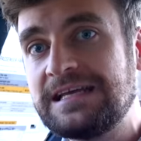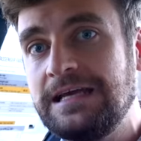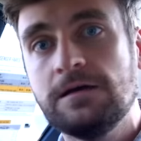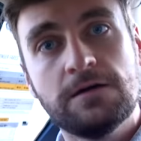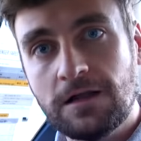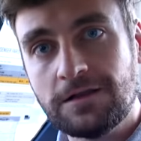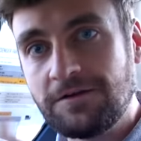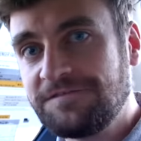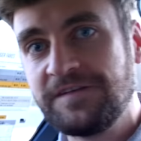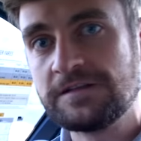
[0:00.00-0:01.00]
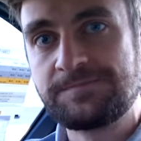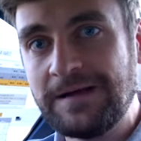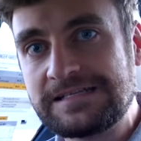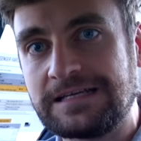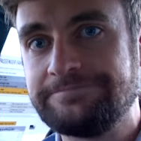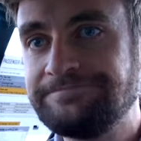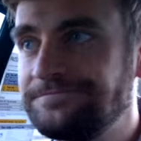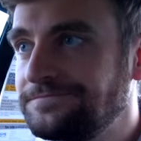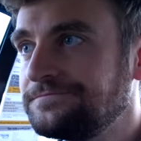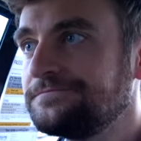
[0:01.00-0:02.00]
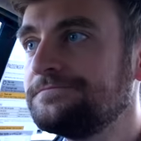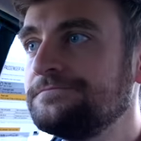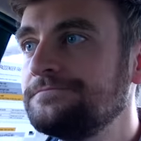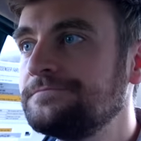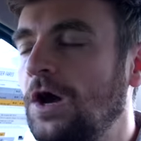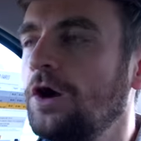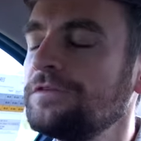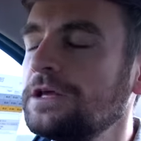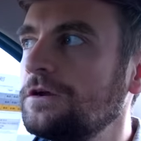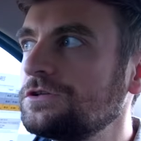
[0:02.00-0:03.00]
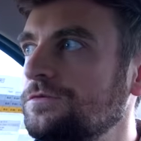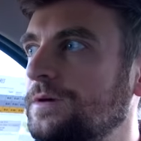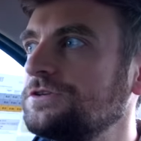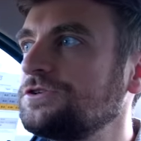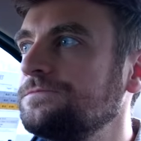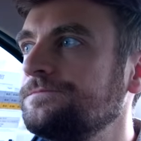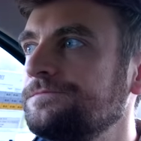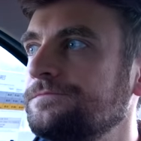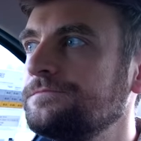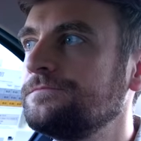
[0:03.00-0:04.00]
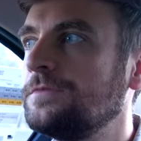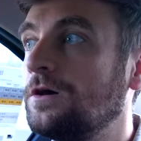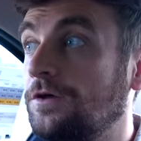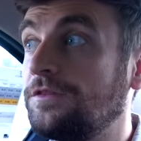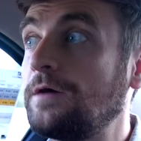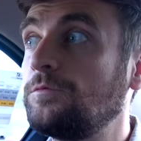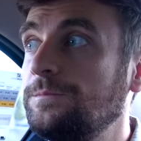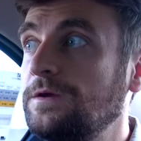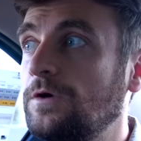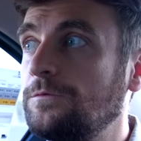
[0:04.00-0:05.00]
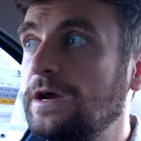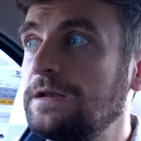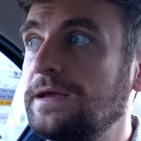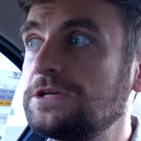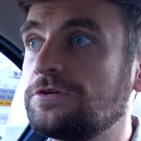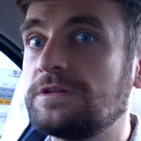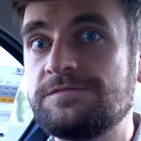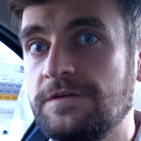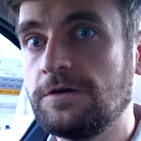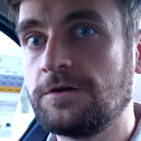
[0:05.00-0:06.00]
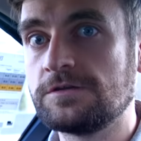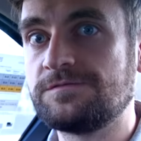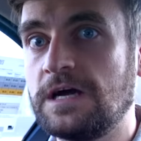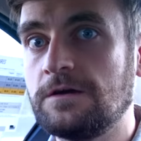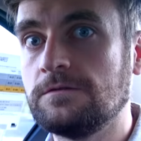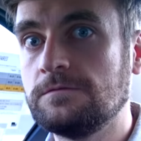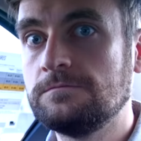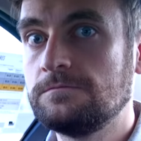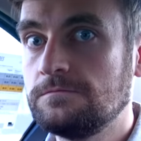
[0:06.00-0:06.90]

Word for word: see a lot of Phil Spencer. Now, hopefully, not too much, although that would be one way to make sure this video goes viral.